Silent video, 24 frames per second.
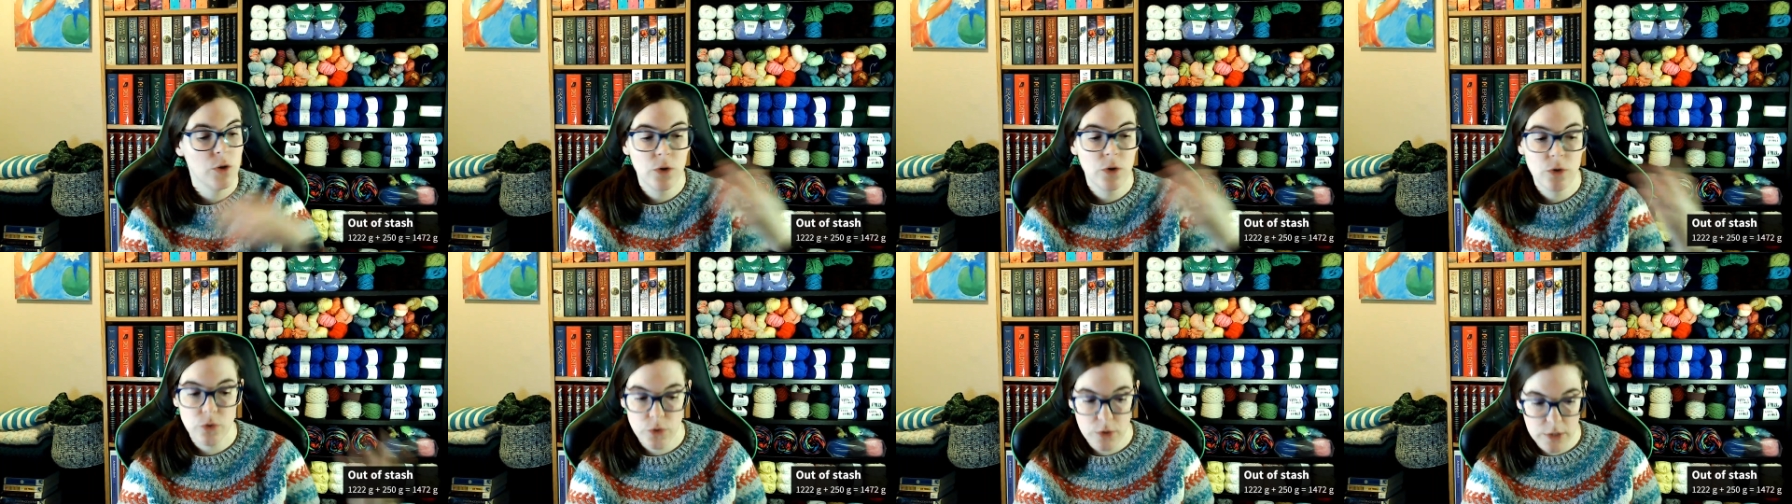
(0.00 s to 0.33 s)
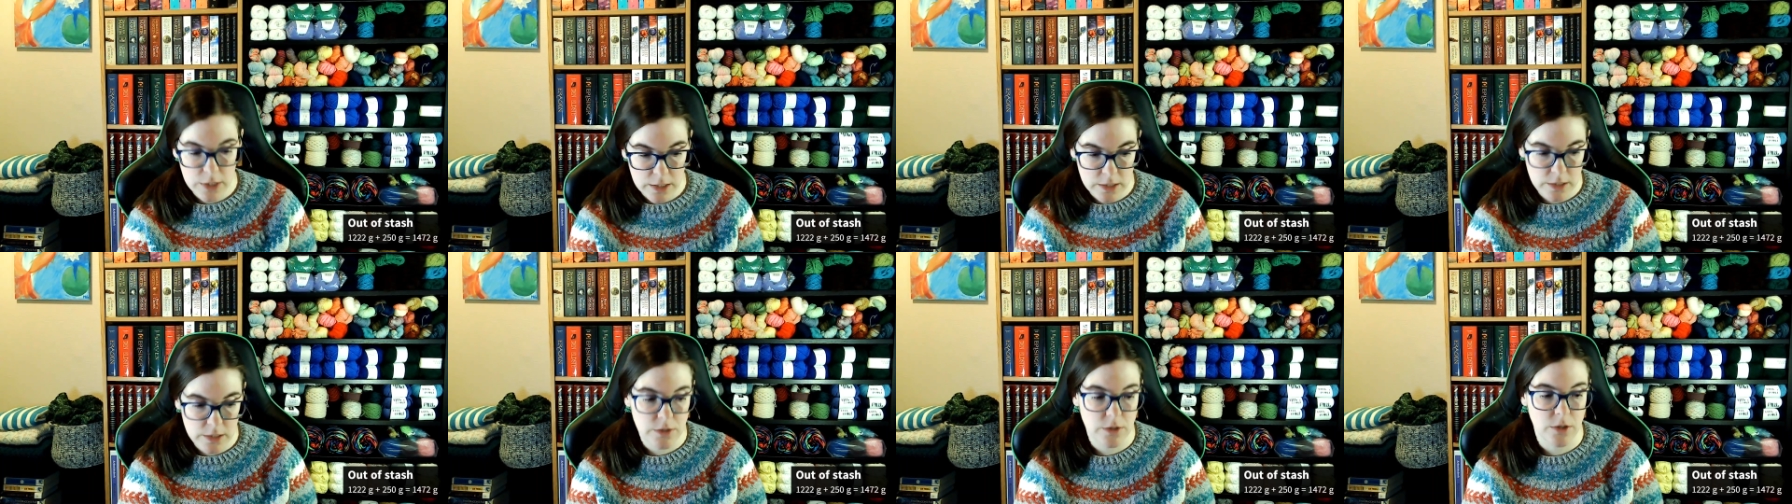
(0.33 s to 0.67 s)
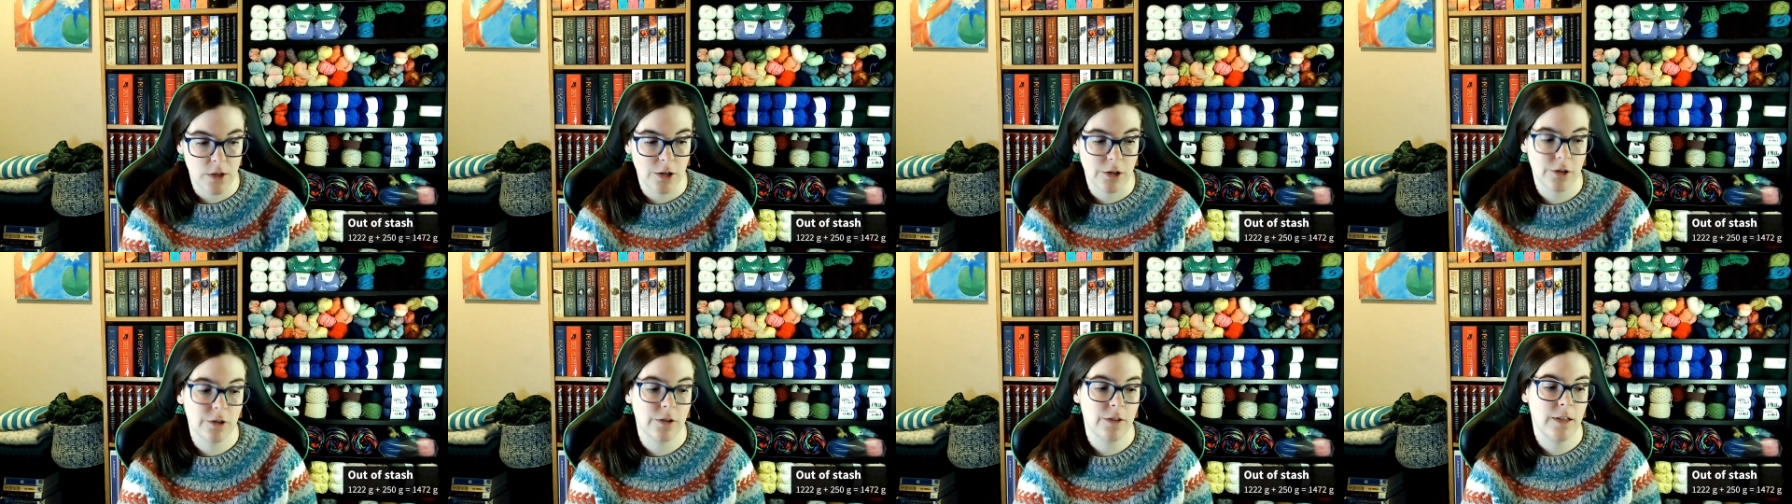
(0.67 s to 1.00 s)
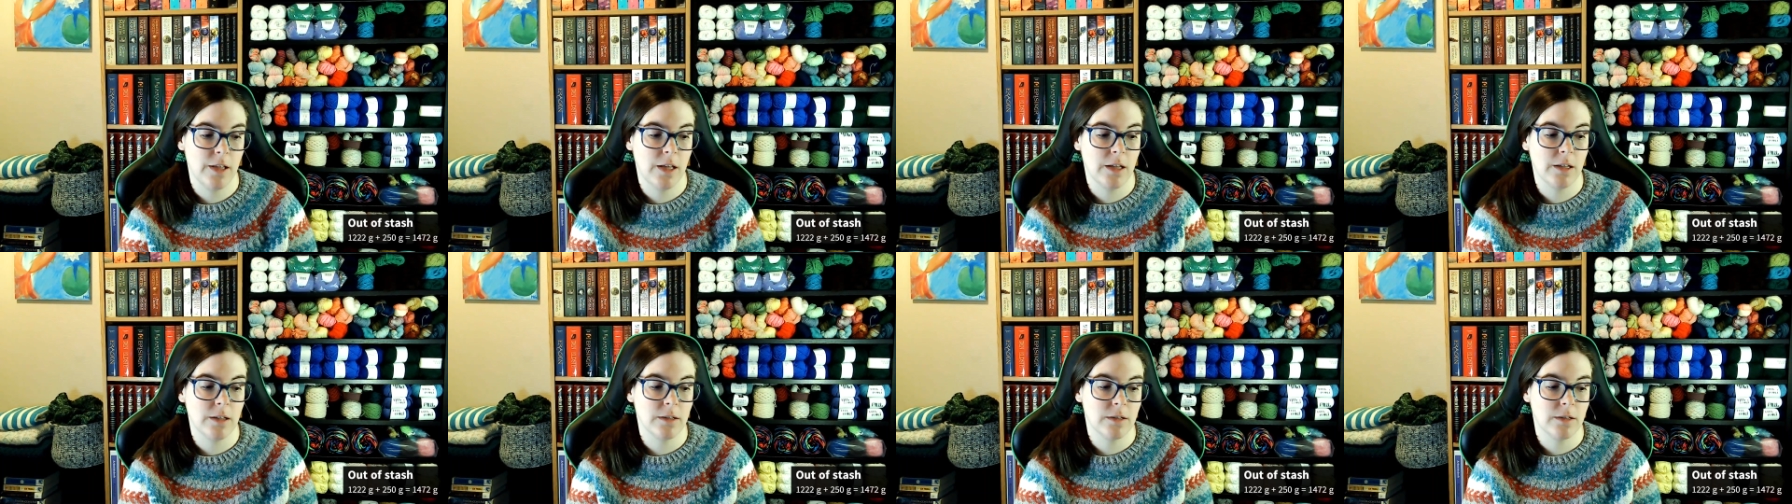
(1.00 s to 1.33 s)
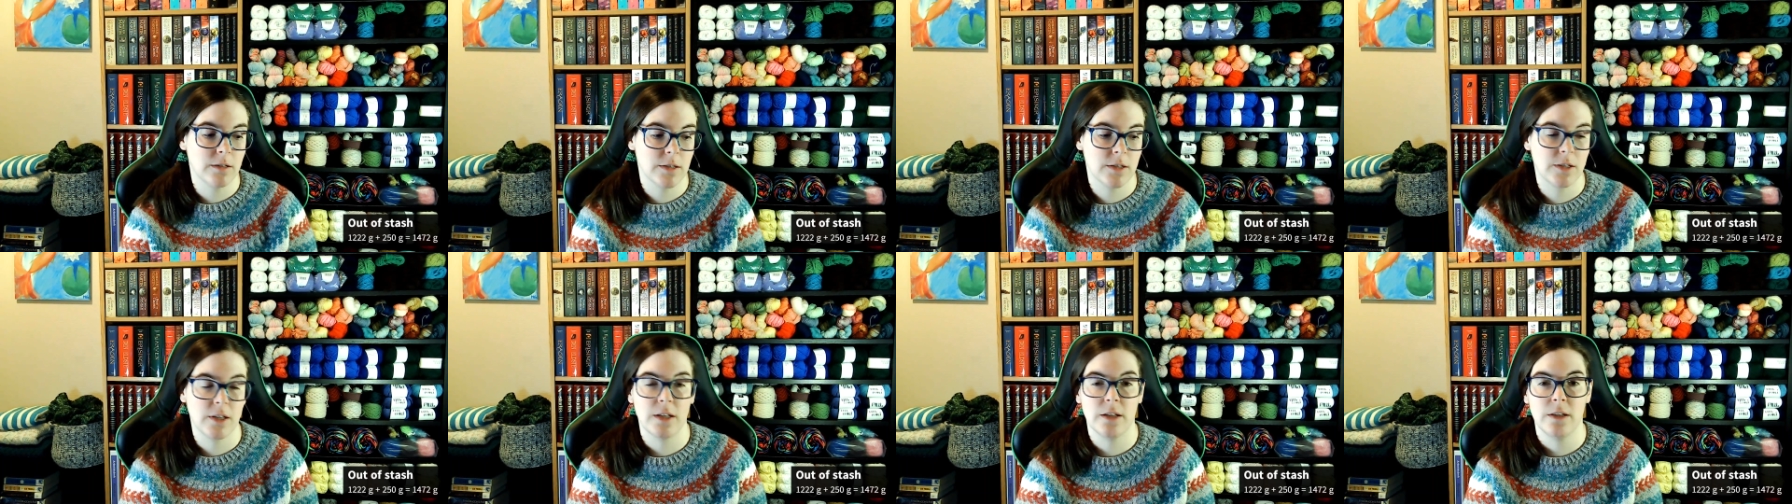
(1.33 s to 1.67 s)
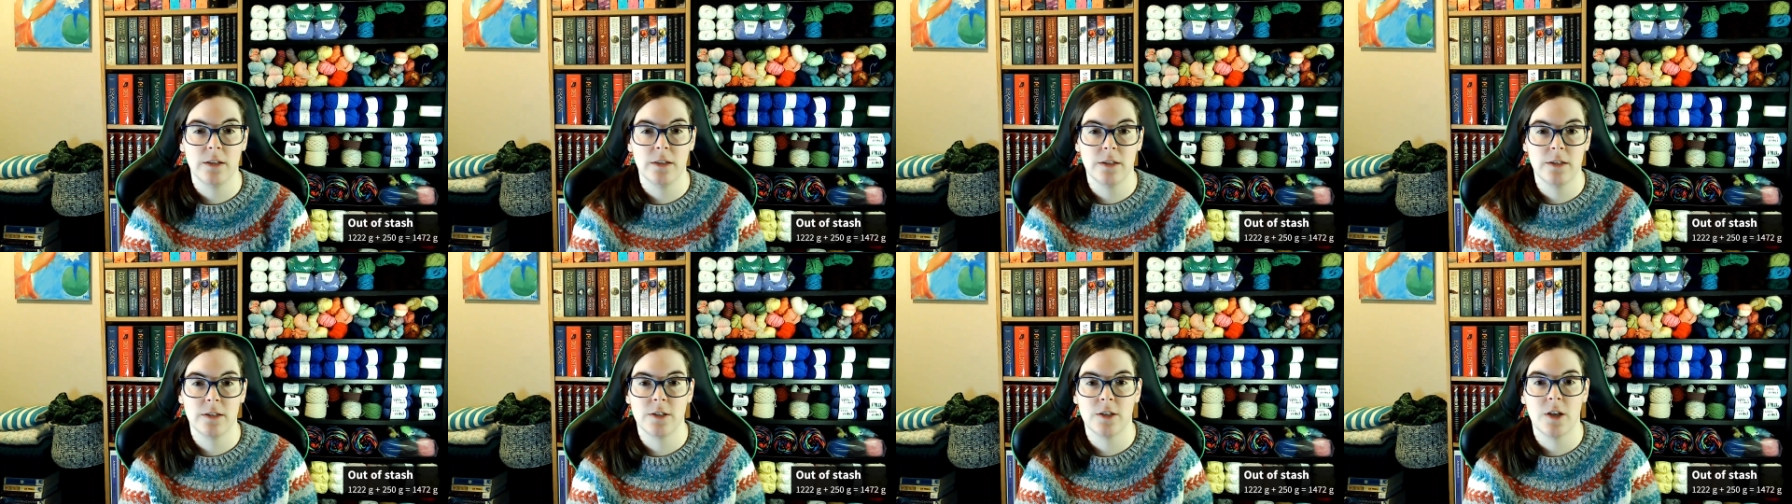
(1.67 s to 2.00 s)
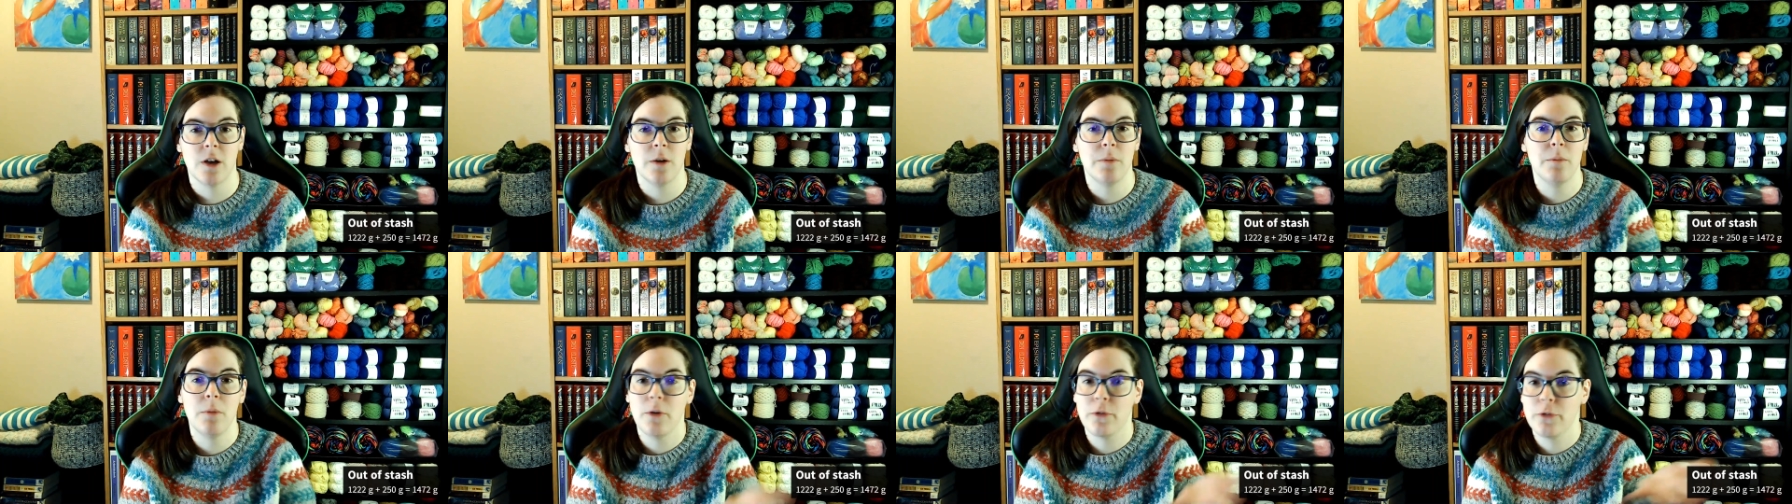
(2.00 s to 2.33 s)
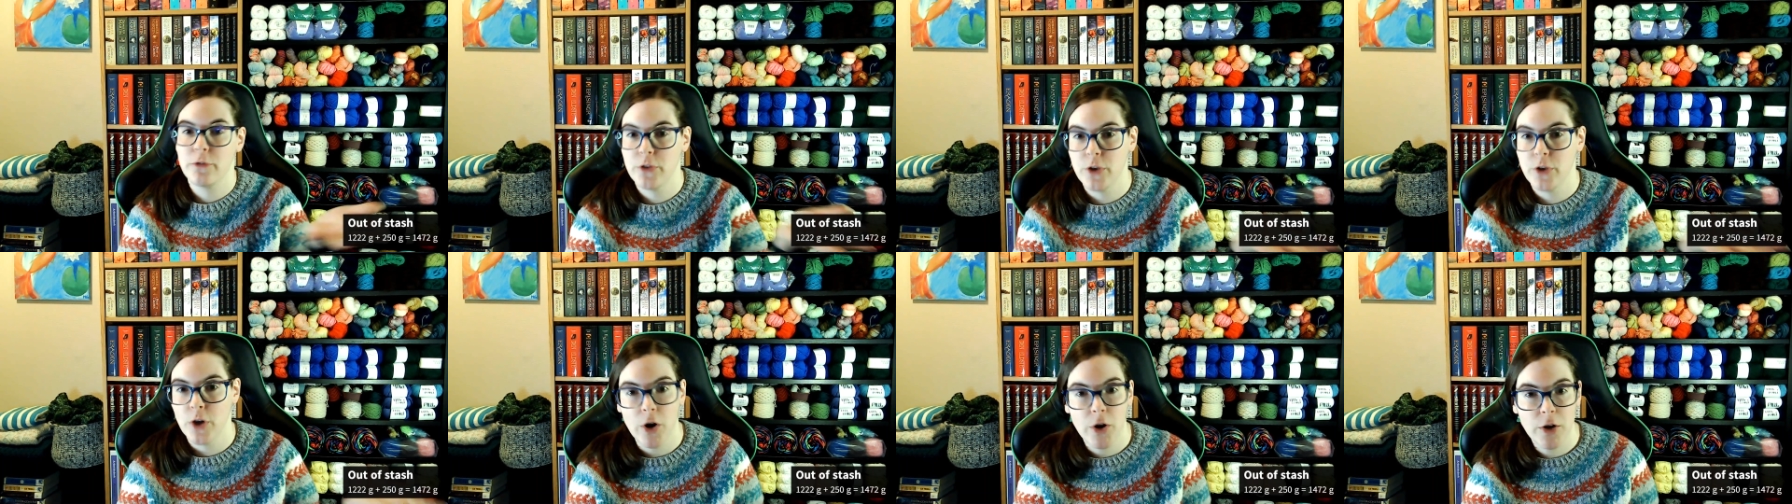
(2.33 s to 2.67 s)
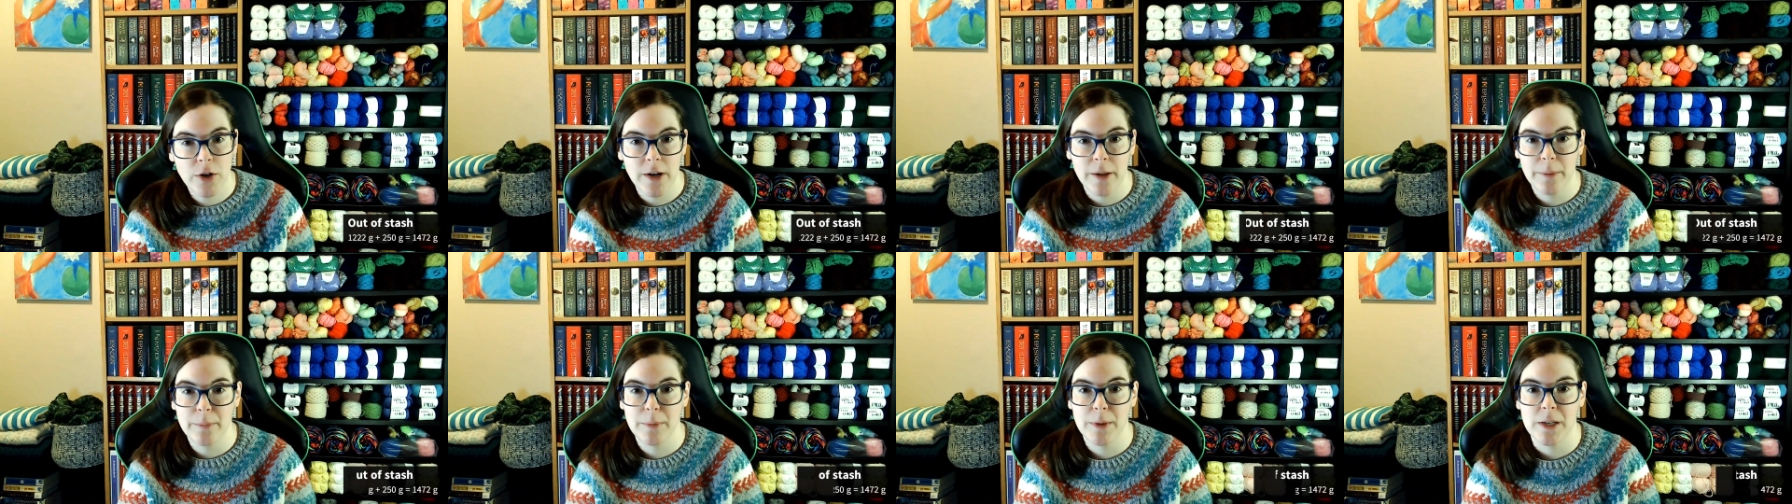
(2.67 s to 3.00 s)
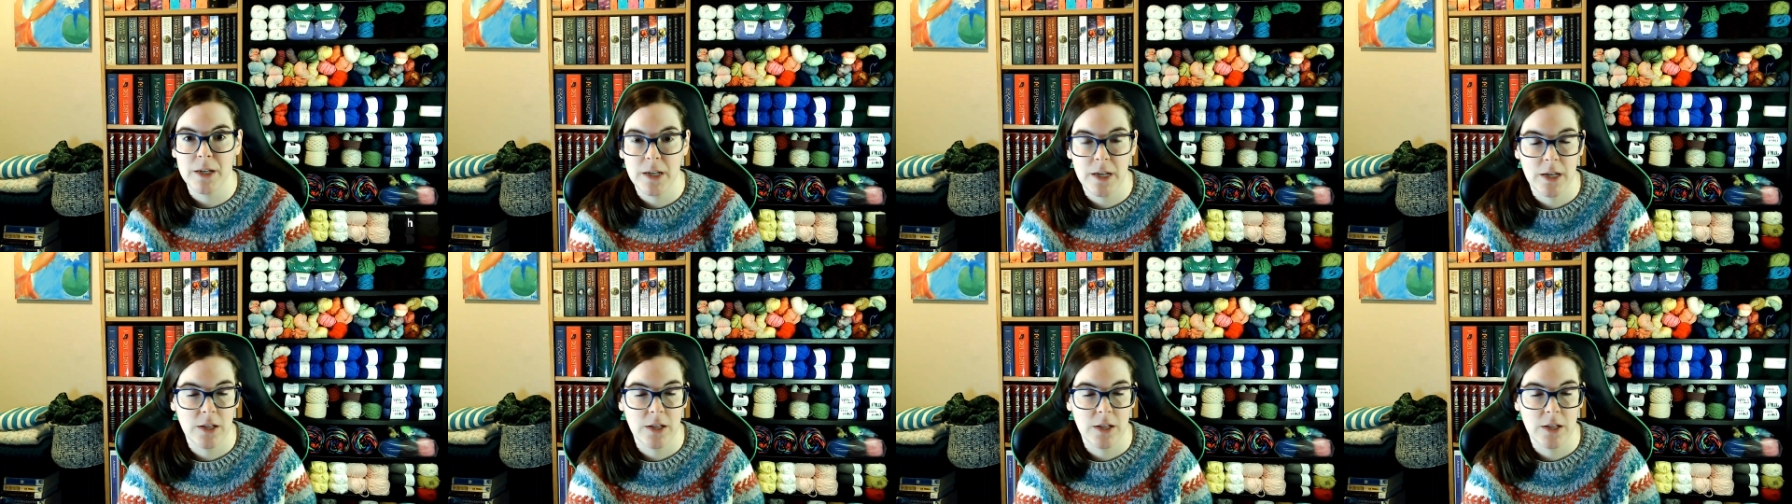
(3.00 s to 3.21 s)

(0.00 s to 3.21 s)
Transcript: so that is not the sum of yarn I'm getting